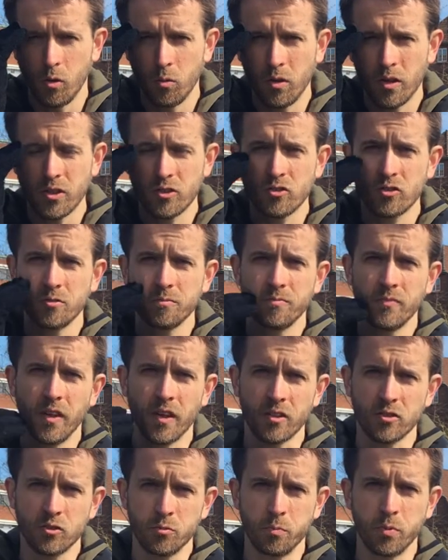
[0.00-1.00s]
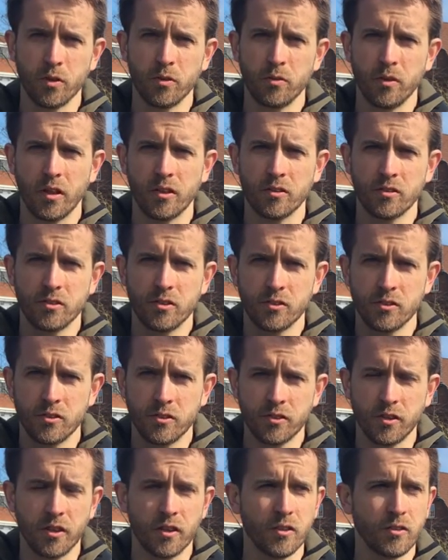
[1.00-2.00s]
knowledge, experience,
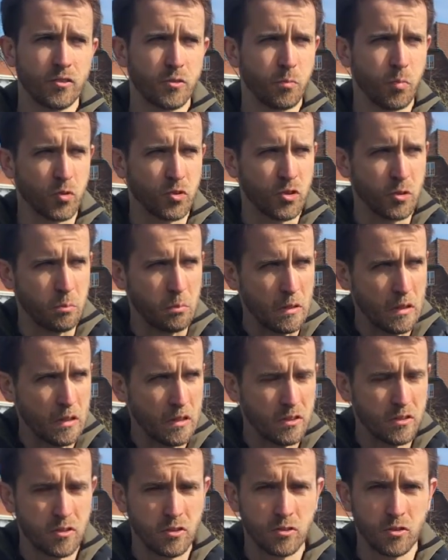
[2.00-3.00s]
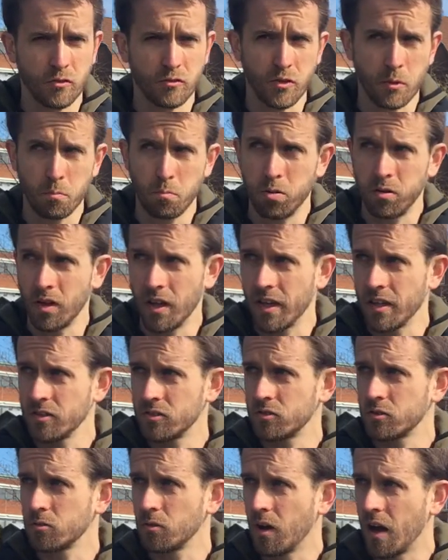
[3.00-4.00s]
skills, possibilities of the
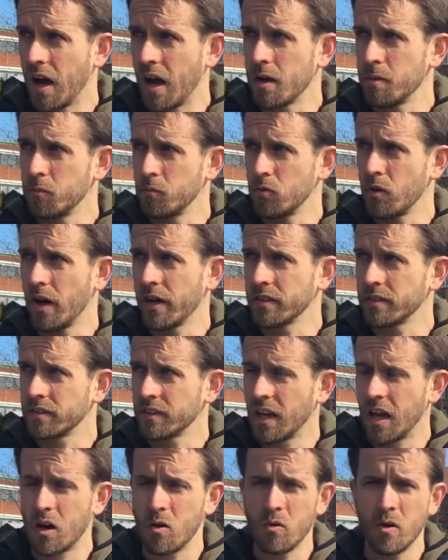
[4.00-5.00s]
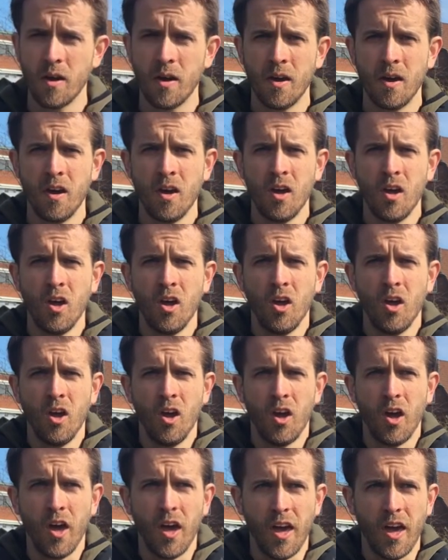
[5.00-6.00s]
place I'm right now,
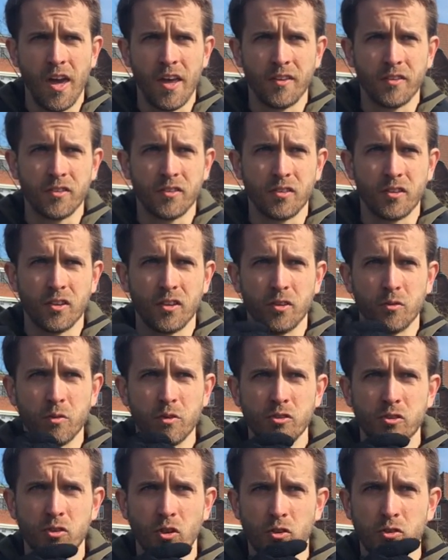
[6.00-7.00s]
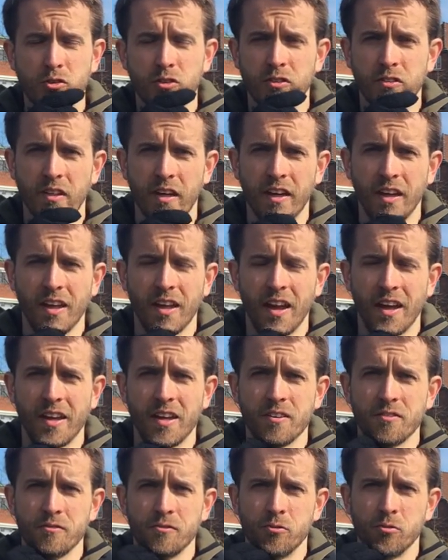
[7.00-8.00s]
and uh, resources that
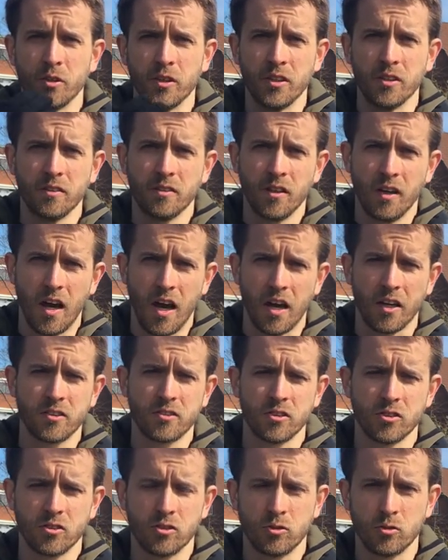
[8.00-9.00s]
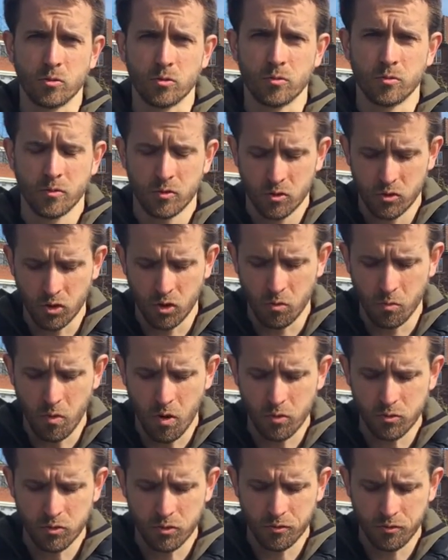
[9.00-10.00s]
I have free access to. So
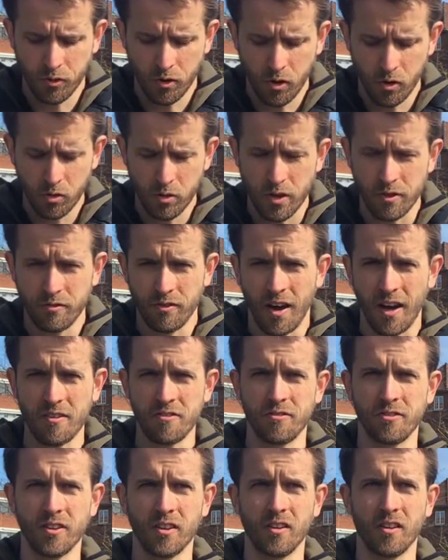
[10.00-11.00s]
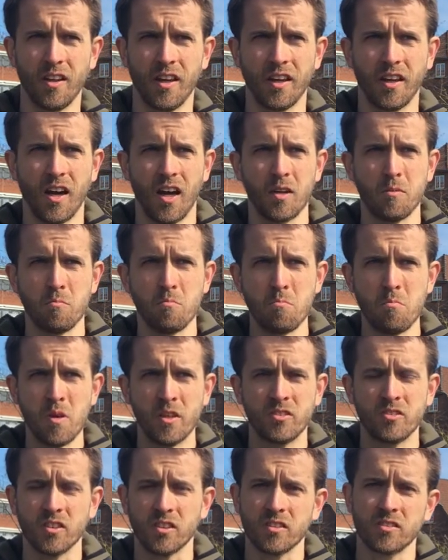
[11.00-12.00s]
most of all, if I feel like I'm
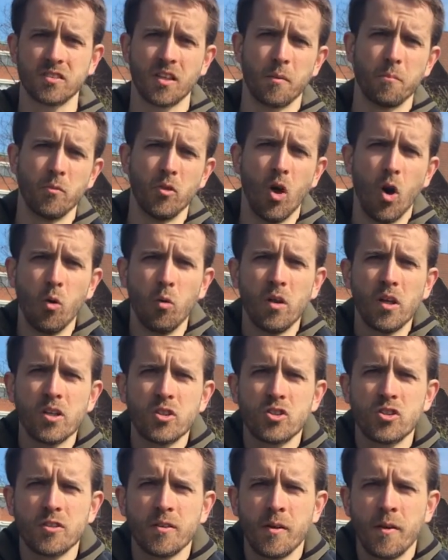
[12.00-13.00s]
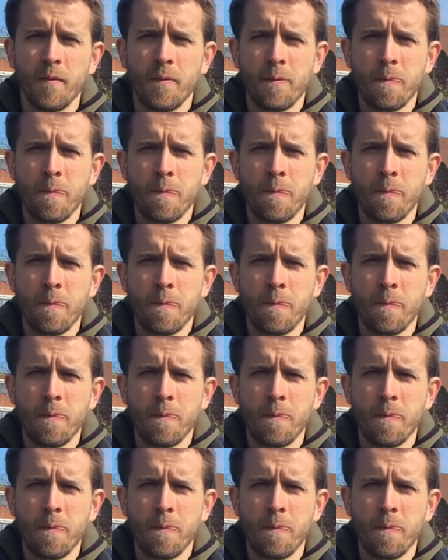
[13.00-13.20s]
missing some knowledge,